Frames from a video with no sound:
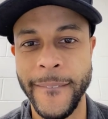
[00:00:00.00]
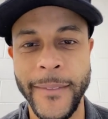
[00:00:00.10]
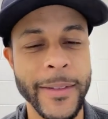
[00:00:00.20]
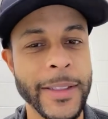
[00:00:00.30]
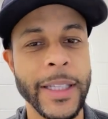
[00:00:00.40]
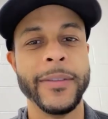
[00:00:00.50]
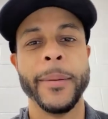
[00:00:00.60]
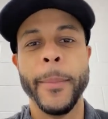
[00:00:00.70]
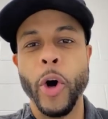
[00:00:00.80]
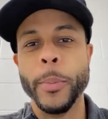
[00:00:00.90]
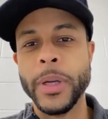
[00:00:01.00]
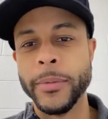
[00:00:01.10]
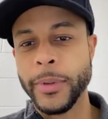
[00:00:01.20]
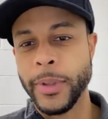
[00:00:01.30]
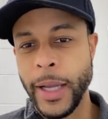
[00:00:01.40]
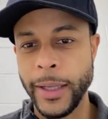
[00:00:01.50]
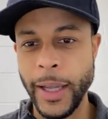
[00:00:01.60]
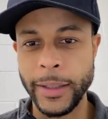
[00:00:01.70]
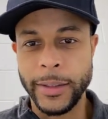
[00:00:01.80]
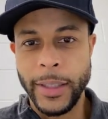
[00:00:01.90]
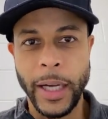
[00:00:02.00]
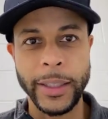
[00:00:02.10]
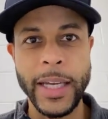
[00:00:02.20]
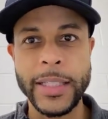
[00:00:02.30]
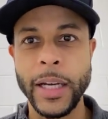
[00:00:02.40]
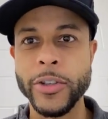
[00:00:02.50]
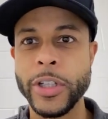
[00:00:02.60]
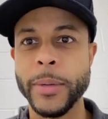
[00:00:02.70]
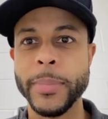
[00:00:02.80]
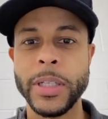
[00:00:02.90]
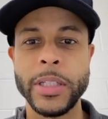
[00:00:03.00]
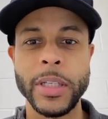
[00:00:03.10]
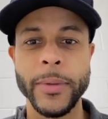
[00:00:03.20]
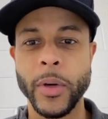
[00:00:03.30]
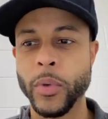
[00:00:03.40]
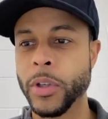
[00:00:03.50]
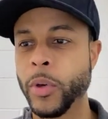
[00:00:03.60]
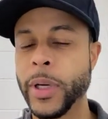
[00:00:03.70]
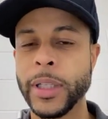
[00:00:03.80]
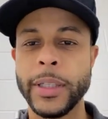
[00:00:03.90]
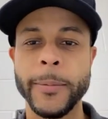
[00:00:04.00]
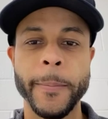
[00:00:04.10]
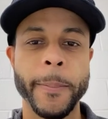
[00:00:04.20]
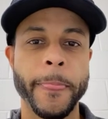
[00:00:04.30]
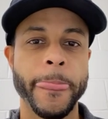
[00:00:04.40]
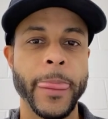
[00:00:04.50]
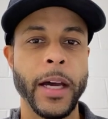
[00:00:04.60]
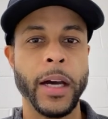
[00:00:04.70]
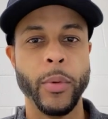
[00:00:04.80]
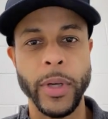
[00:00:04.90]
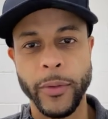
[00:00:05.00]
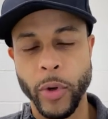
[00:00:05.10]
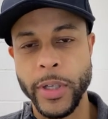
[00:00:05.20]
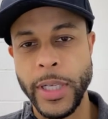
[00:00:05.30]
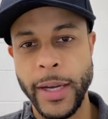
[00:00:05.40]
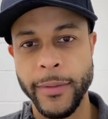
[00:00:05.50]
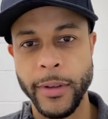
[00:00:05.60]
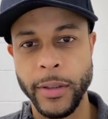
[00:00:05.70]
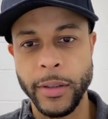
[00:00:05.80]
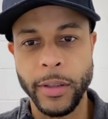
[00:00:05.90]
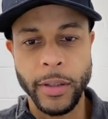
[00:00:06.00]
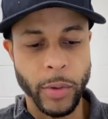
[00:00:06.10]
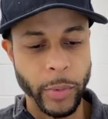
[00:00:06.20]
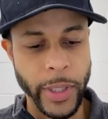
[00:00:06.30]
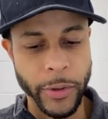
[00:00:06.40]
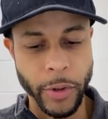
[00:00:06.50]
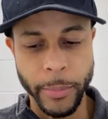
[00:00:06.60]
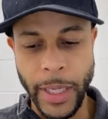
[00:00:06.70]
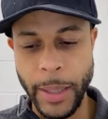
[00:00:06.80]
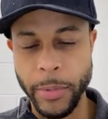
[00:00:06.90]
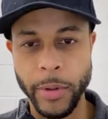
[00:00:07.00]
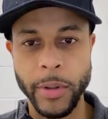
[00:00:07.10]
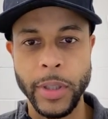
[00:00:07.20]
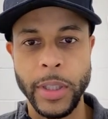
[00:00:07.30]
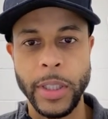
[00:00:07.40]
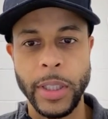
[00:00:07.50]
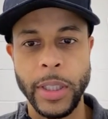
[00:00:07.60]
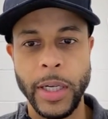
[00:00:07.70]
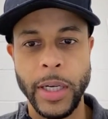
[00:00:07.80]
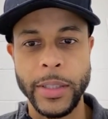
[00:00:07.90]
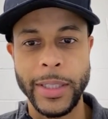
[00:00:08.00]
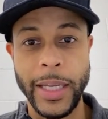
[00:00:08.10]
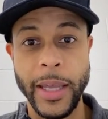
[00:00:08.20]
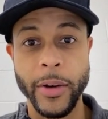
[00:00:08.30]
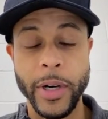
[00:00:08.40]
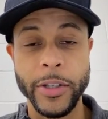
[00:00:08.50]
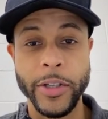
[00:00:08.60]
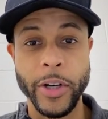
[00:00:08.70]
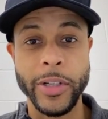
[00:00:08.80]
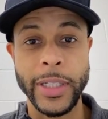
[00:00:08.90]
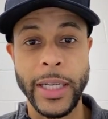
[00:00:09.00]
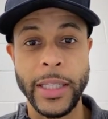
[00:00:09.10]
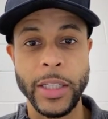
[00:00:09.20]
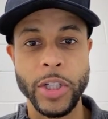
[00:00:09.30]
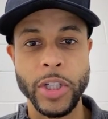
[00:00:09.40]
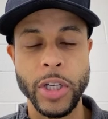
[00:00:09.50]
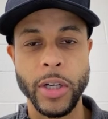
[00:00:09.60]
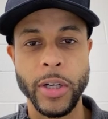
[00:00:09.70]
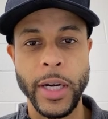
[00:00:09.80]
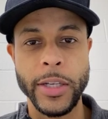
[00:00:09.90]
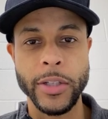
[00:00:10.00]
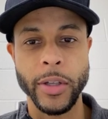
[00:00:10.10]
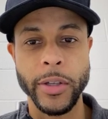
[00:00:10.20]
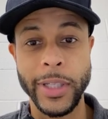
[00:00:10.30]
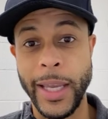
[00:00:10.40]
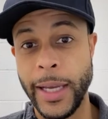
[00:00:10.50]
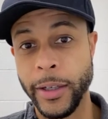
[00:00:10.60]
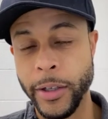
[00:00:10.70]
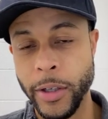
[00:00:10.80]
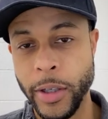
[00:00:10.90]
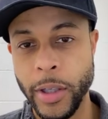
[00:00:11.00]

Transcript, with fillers: let's give you a moment. I, I, I guess I'll jump into something real quickly. Uh, we, of course, have a, we're reading through the Bible uh, together as a church again this year, and so there's a calendar